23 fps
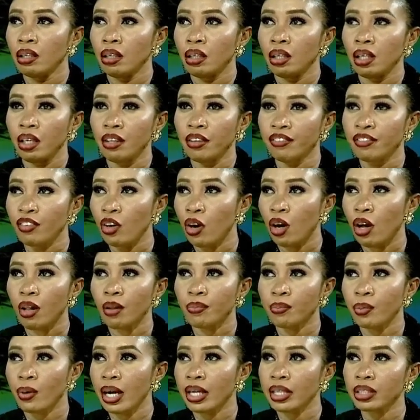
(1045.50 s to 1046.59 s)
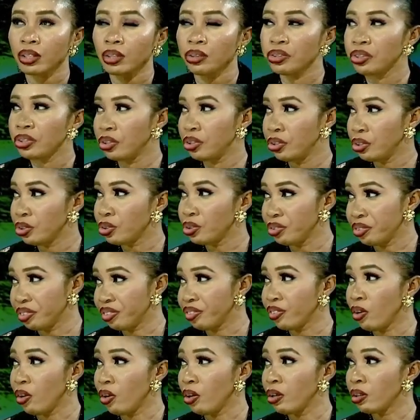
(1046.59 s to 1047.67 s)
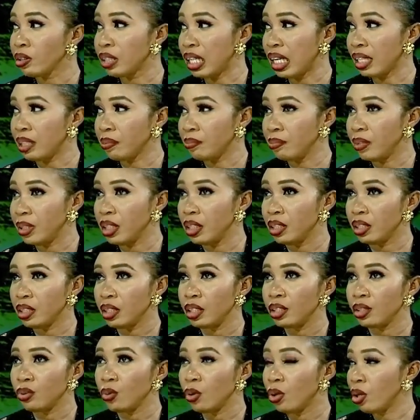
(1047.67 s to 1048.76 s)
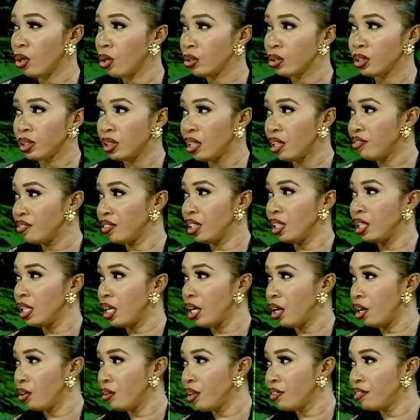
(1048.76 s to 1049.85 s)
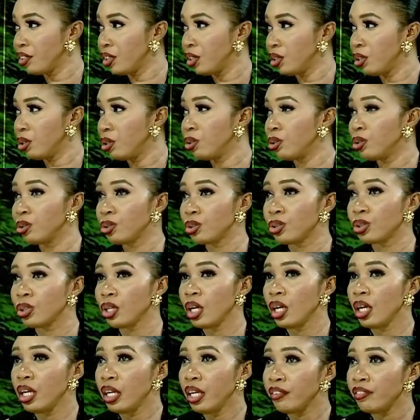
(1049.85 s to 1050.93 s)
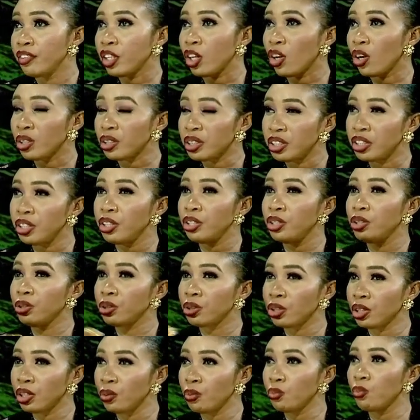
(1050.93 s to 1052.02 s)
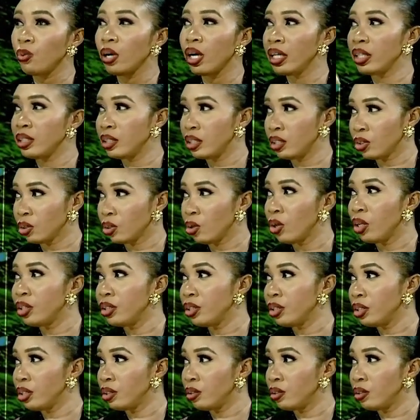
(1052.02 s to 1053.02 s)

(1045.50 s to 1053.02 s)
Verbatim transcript: if oil price continues to fall, that means it will halt definitely our revenues. Yeah. If it continues the way it is going